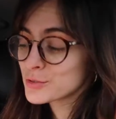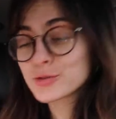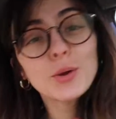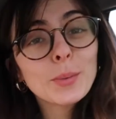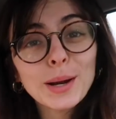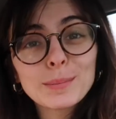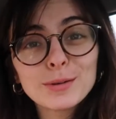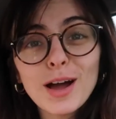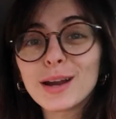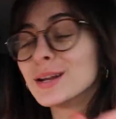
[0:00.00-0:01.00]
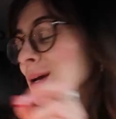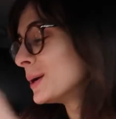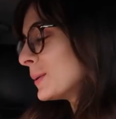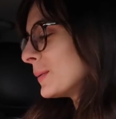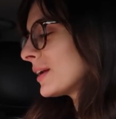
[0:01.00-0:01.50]
So we're gonna move on.
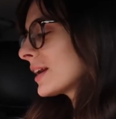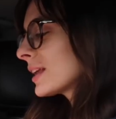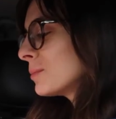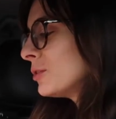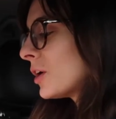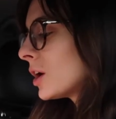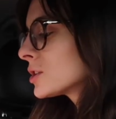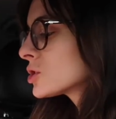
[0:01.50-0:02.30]
We are gonna move on